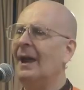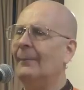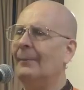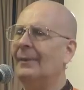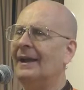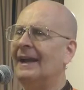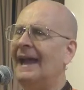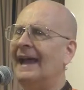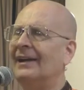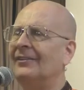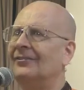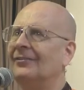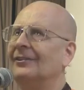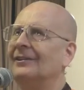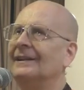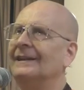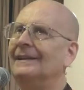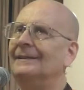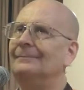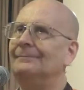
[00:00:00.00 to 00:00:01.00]
But
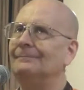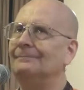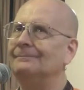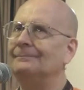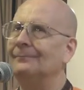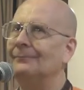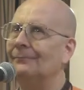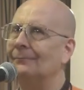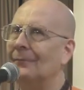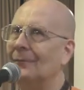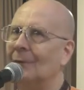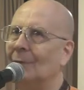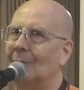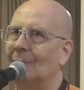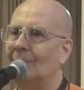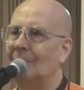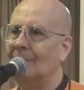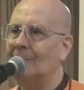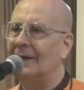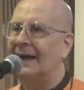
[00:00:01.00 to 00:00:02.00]
actually,
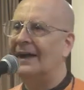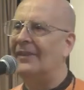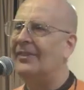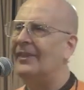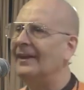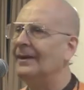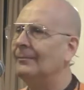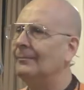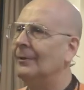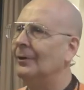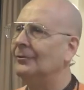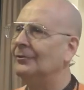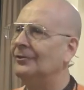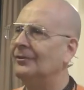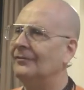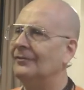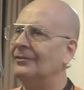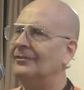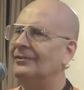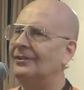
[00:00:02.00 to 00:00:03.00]
I think most
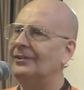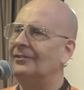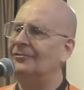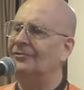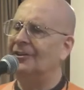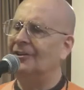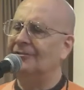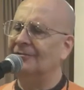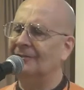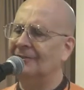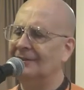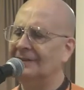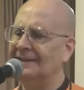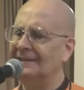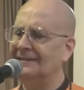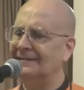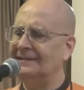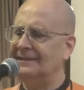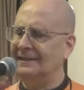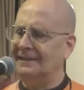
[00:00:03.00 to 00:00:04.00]
of us can generally
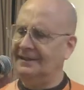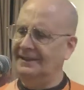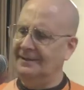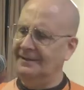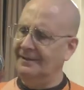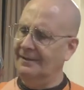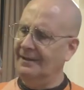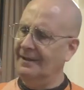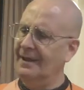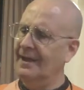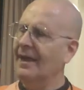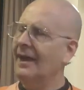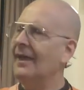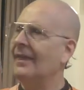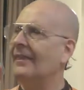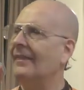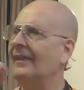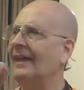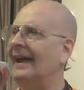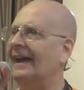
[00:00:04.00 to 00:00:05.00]
see
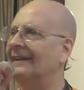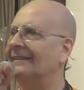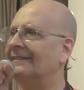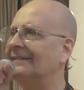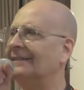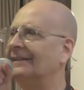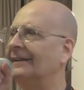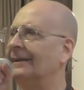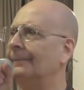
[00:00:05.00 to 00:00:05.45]
that